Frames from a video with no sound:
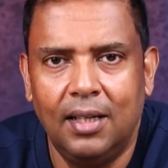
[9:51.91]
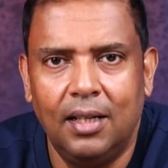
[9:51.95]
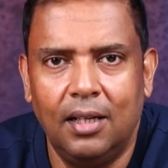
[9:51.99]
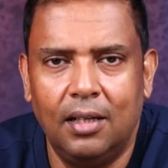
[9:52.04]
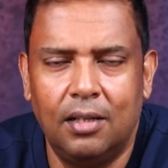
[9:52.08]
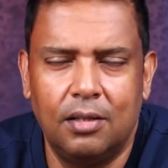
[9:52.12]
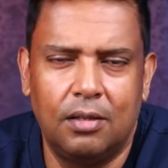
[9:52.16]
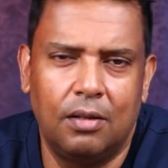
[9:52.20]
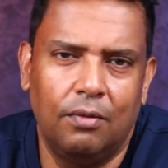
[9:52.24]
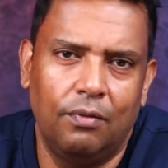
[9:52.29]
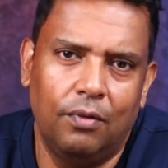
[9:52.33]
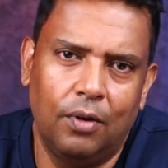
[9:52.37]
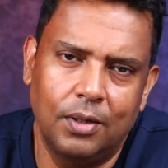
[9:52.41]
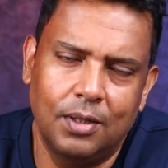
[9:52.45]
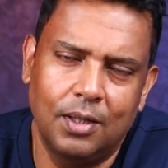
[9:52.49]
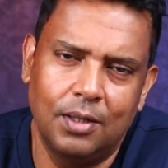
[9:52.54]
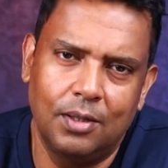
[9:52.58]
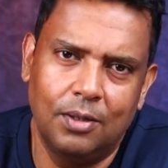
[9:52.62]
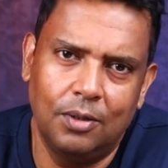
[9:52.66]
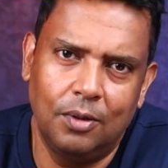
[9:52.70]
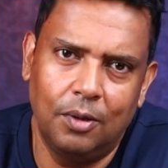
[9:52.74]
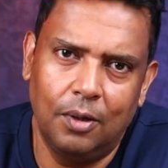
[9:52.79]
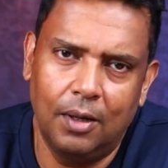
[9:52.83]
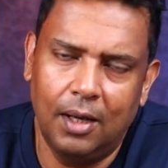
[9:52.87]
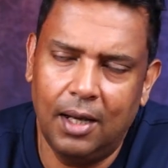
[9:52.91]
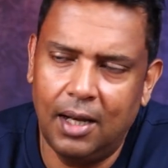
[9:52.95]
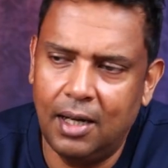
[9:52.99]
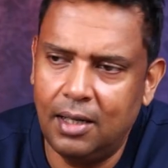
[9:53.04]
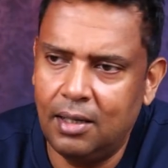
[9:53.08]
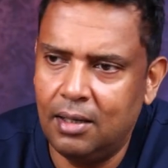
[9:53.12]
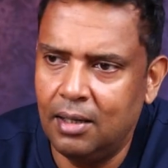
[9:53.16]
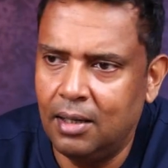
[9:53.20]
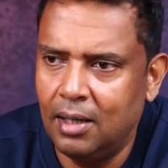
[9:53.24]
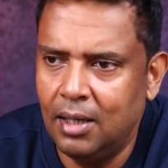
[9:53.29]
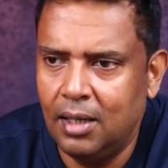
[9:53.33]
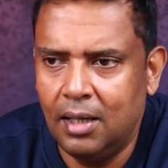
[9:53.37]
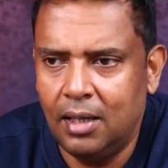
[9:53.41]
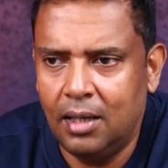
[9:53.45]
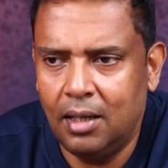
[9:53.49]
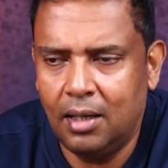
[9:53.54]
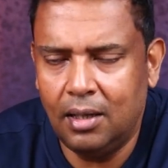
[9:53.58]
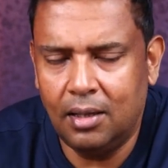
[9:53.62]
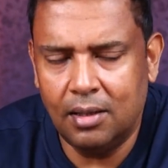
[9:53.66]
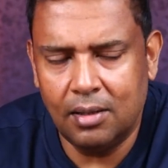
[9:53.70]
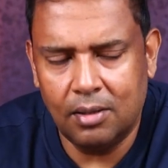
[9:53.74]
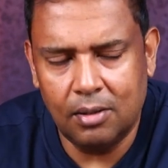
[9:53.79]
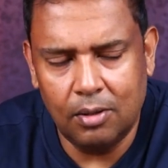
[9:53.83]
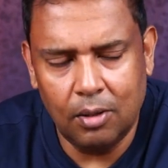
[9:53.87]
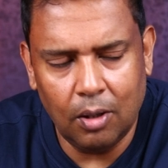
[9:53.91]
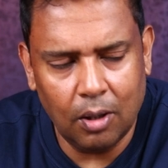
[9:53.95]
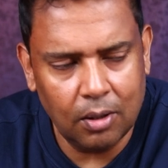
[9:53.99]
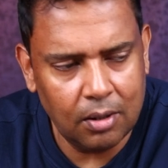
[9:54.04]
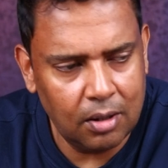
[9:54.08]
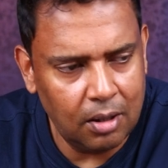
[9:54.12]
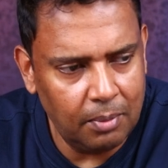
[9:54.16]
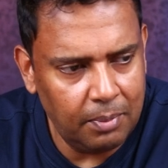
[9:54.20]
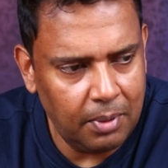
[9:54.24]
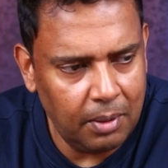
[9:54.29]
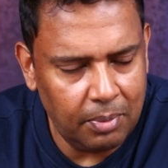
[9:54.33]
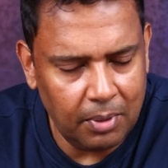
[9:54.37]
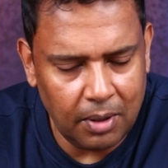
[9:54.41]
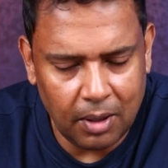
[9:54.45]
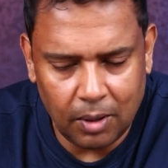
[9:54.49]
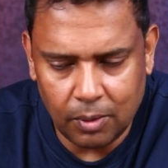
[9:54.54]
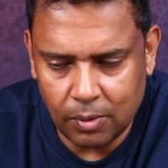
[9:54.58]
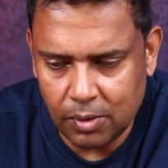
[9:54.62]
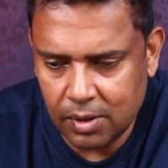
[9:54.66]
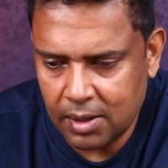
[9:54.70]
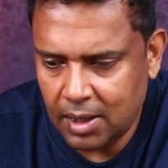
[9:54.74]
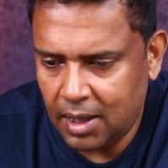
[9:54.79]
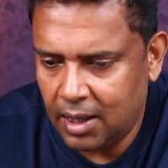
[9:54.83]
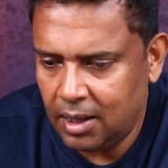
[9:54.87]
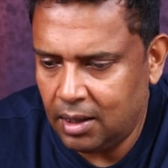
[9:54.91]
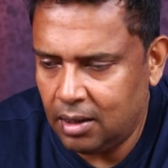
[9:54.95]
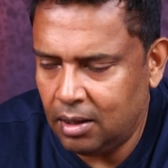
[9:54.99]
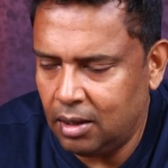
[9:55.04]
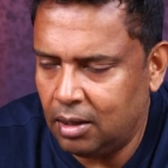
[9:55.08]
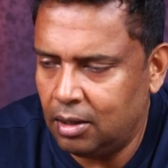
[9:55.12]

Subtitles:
It is the voices in your head. It is not the people outside.